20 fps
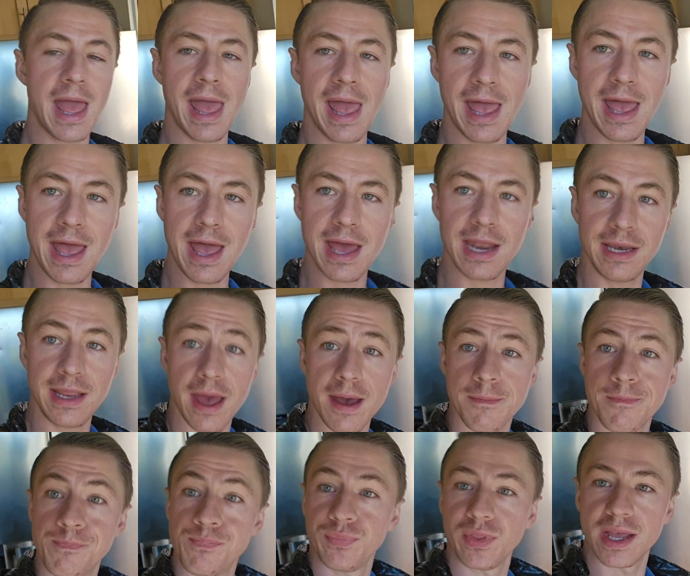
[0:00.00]
And
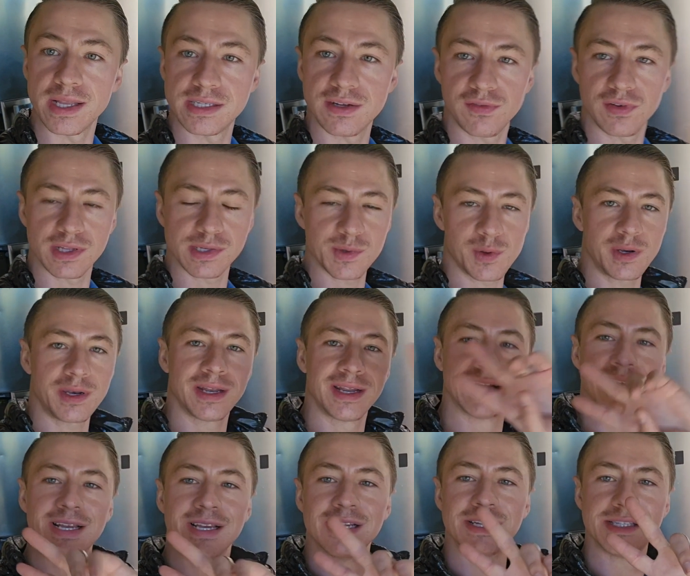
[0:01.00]
yeah, that's it for this one.
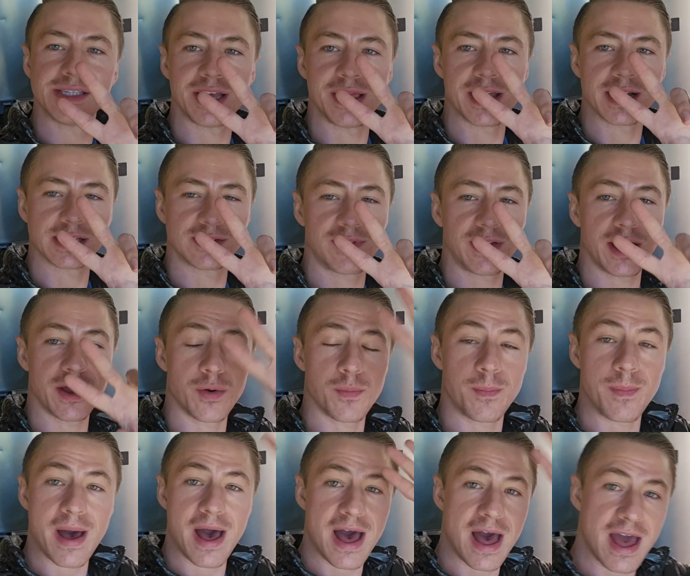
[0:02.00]
See you in the next
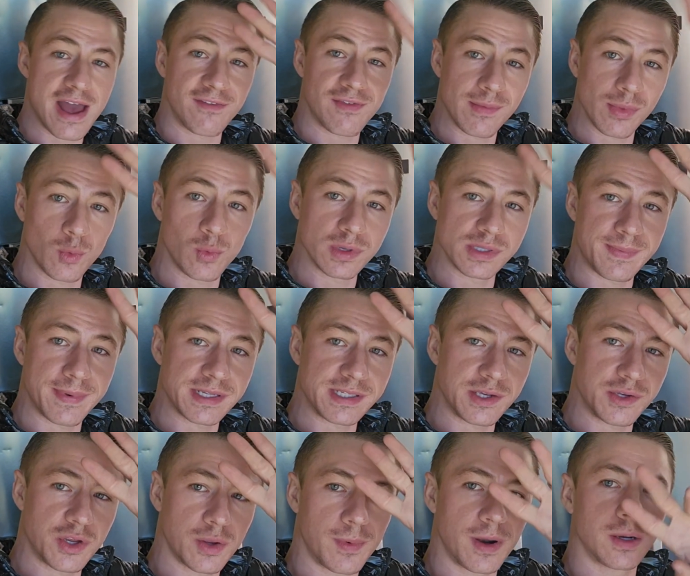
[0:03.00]
video. Bye from the world's best
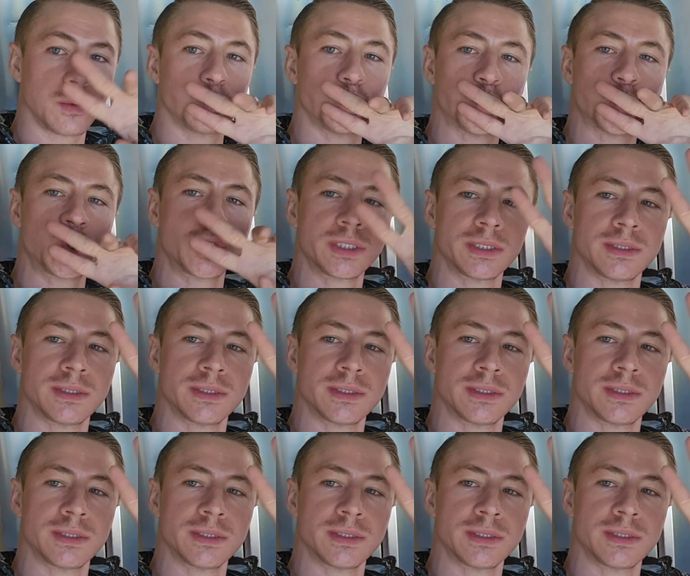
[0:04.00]
YouTuber.